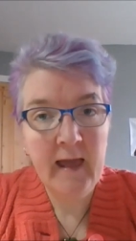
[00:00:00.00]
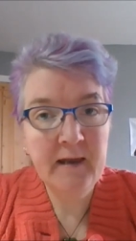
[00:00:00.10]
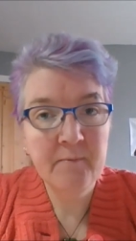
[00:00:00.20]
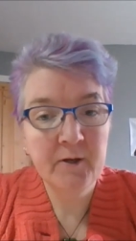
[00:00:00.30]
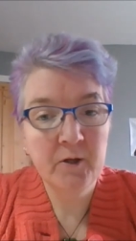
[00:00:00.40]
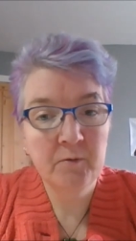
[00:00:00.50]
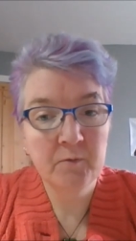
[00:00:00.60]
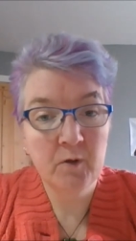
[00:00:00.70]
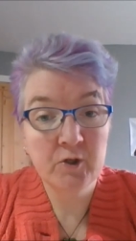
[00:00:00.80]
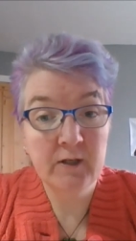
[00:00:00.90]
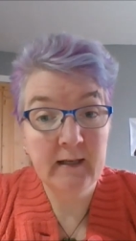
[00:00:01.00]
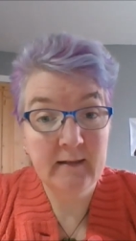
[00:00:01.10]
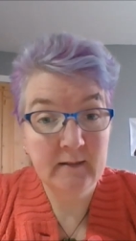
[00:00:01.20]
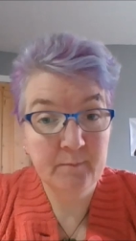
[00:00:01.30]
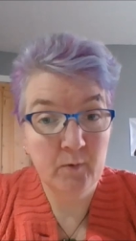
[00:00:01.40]
anybody who is watching at
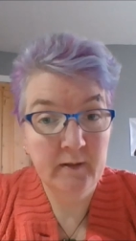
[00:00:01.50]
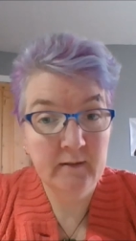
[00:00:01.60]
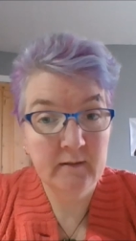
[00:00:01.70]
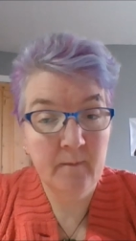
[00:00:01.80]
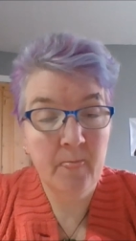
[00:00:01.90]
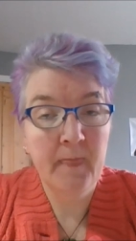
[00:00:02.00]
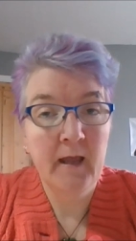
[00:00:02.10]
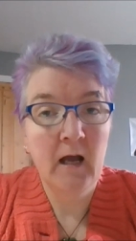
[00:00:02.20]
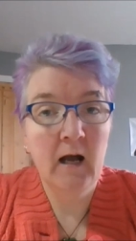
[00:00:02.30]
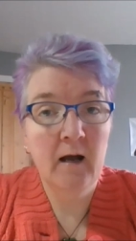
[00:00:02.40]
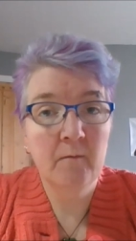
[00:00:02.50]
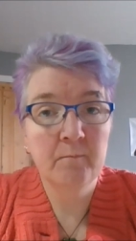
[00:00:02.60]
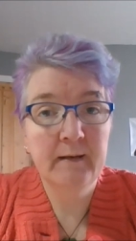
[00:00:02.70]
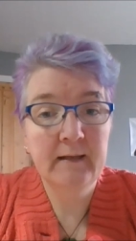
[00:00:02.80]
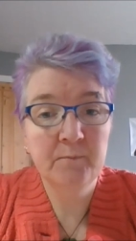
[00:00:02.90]
this point,
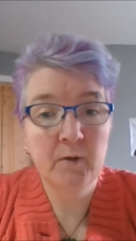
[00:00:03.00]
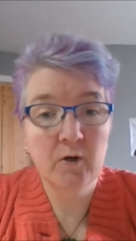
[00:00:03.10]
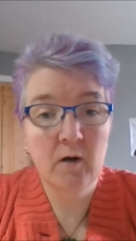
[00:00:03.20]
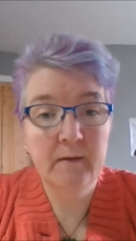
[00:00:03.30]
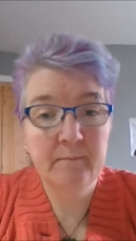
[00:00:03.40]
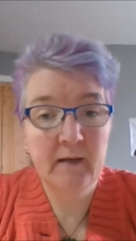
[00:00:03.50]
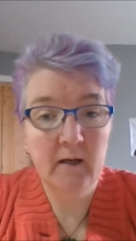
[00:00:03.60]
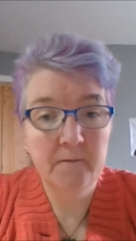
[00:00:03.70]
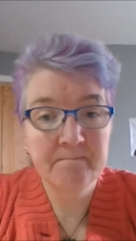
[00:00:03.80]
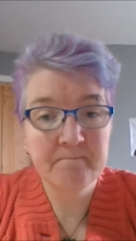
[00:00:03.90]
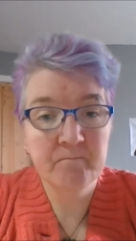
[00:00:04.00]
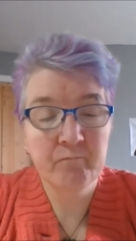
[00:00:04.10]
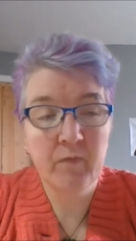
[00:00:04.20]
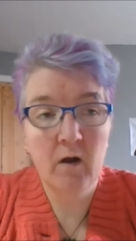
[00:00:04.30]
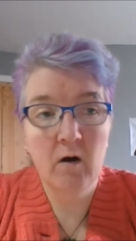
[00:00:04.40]
um, please put a comment below
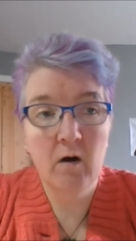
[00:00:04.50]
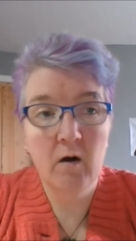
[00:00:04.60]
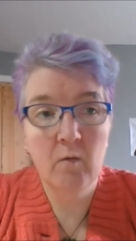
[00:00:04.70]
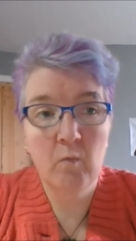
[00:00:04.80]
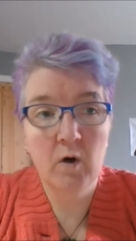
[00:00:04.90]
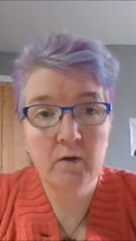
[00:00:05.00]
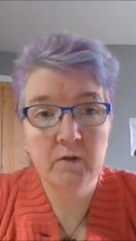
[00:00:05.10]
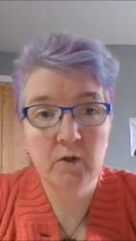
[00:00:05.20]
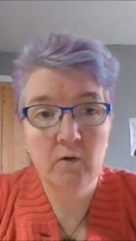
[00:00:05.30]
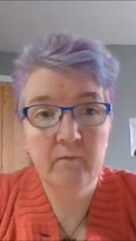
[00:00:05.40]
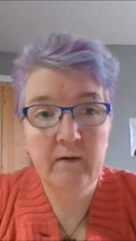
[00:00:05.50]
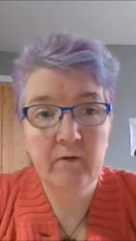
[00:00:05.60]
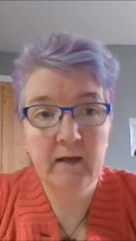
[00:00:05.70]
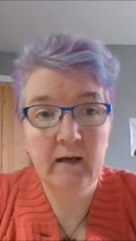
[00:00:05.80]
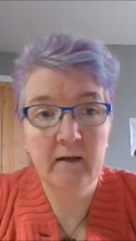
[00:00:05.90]
uh, what your
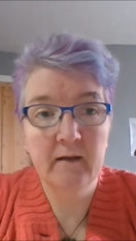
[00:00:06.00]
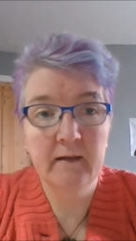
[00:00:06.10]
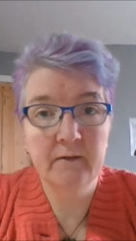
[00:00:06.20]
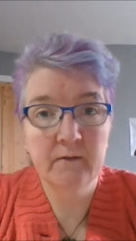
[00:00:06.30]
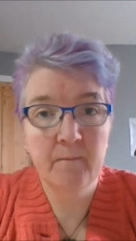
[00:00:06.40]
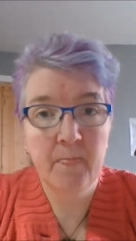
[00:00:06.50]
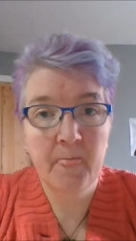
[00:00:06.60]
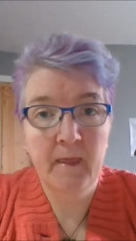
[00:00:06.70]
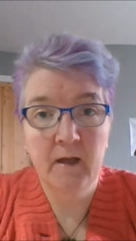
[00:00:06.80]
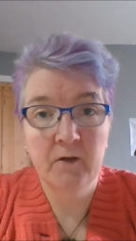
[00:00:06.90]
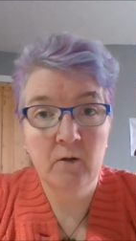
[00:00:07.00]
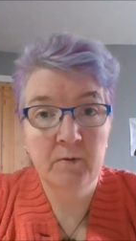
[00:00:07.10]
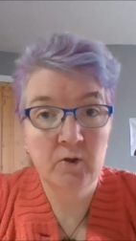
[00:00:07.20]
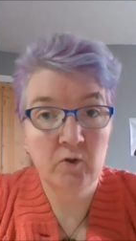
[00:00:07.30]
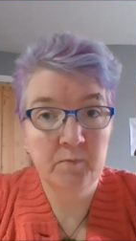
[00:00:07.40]
favourite colour is. Don't
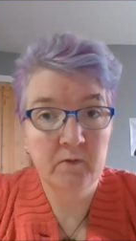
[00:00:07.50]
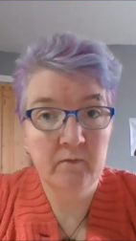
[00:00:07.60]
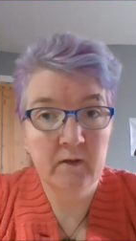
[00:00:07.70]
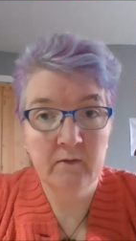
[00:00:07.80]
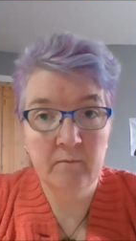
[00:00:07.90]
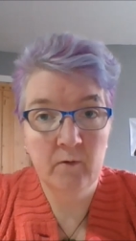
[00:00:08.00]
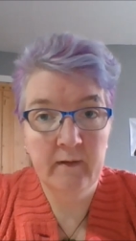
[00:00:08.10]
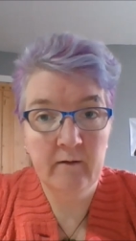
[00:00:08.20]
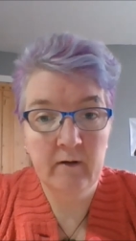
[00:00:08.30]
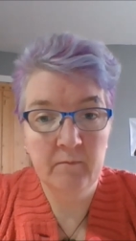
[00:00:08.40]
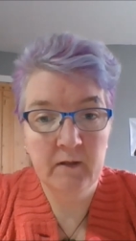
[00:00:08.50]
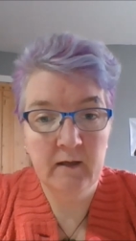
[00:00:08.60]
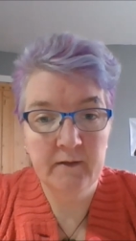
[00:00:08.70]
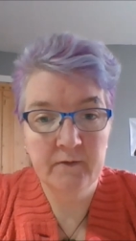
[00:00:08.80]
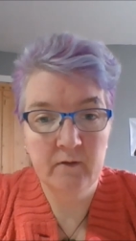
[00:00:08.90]
be too specific because I'm not that great with
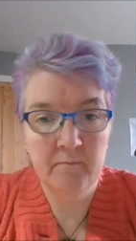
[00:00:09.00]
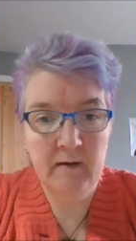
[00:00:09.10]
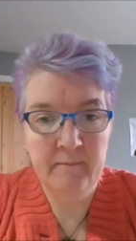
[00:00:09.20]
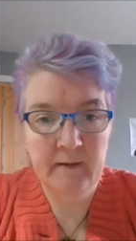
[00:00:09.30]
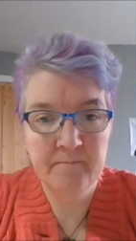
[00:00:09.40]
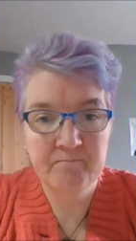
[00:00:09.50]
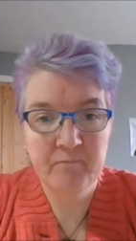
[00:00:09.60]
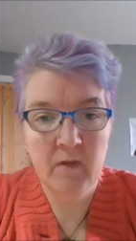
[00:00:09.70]
colours, so it might be